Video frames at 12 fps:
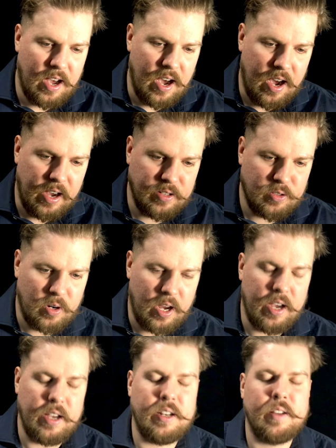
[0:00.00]
I
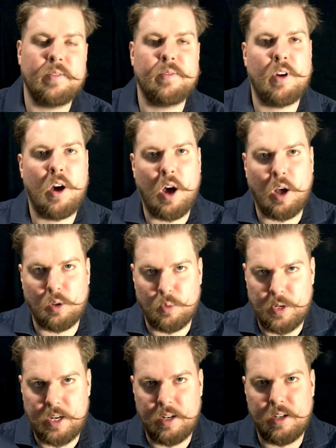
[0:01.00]
tried
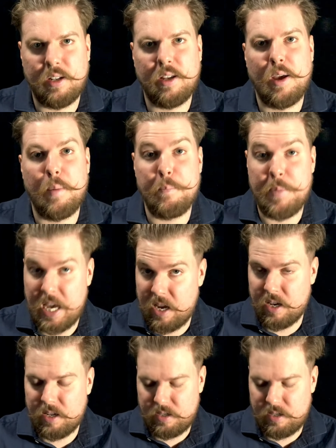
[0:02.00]
Halloween Man,